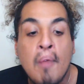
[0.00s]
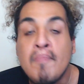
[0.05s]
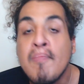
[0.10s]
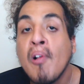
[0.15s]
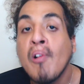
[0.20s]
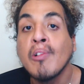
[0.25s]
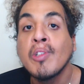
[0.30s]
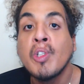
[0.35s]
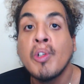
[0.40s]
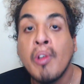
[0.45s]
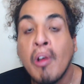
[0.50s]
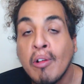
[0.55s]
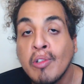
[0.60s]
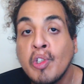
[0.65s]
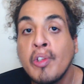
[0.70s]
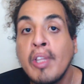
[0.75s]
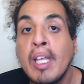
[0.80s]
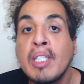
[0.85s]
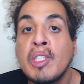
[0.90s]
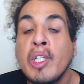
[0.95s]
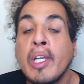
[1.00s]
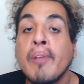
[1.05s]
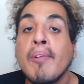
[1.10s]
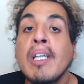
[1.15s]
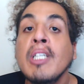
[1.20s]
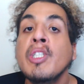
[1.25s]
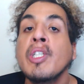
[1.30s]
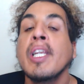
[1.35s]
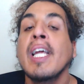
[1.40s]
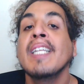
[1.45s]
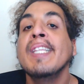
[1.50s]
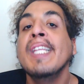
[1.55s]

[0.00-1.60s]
of Boruto Naruto Next Generation.